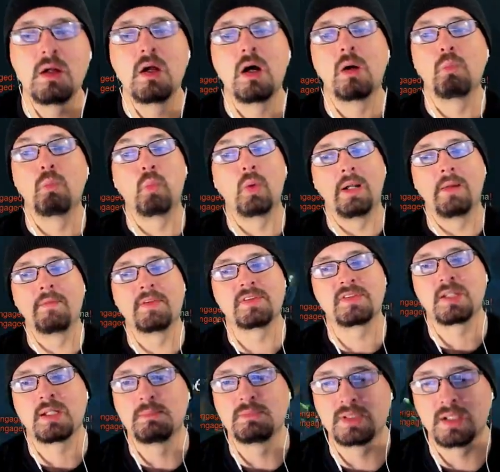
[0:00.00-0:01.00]
around the
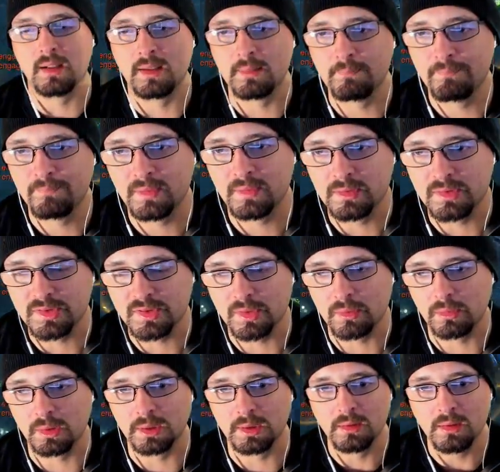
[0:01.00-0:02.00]
same time,
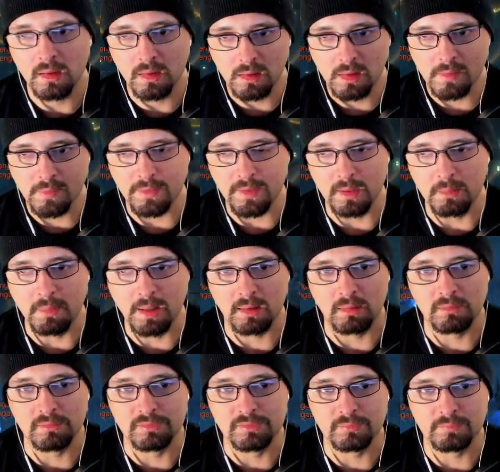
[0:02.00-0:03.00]
considering the amount
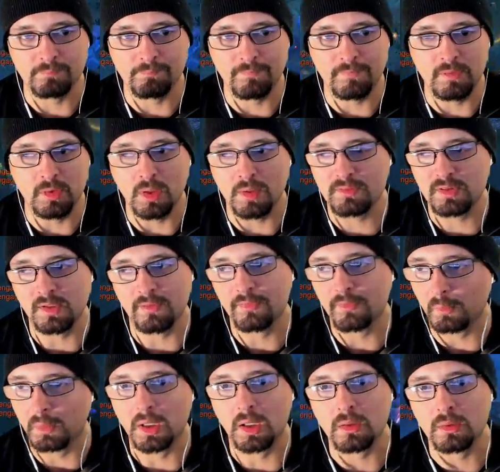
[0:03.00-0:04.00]
of, you have to get
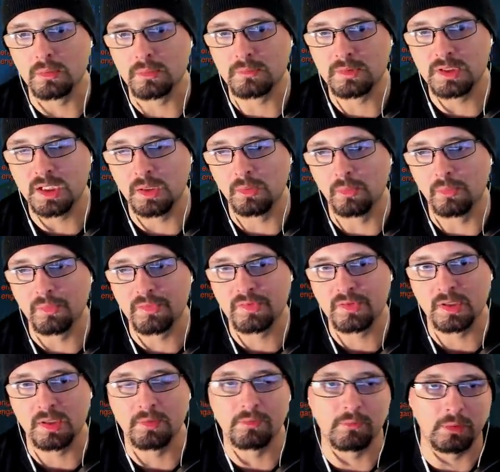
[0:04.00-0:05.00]
300 kills to
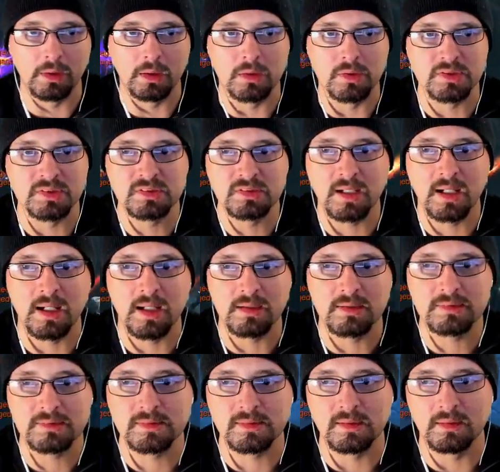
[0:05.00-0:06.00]
get 300
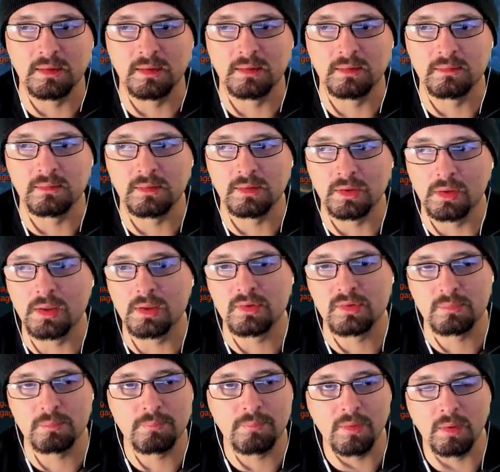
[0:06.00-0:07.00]
stacks, and
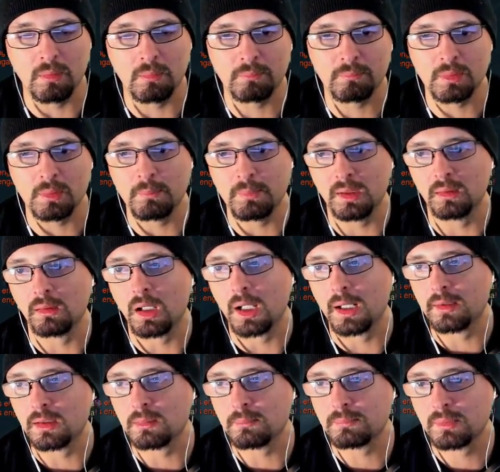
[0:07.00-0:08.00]
they're going to be
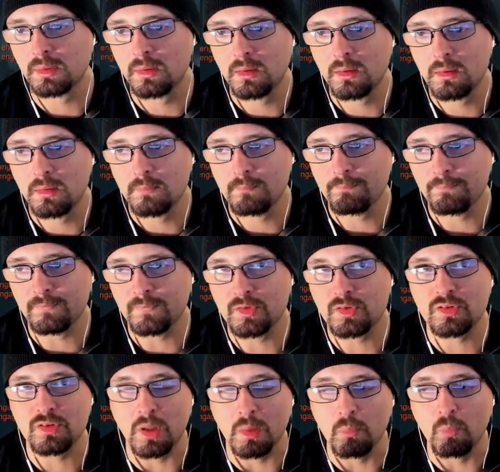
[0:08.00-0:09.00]
lined up
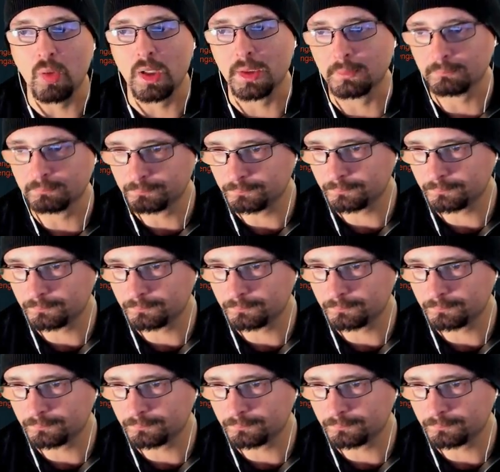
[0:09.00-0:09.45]
somewhat.